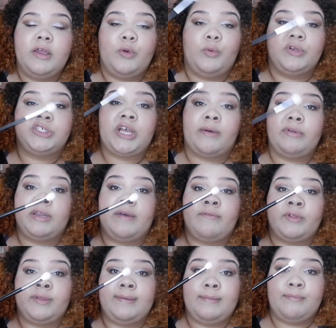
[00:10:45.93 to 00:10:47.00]
which I will
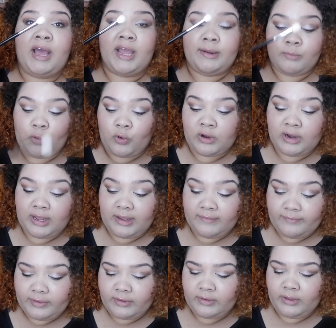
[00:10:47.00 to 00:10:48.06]
definitely be buying more of.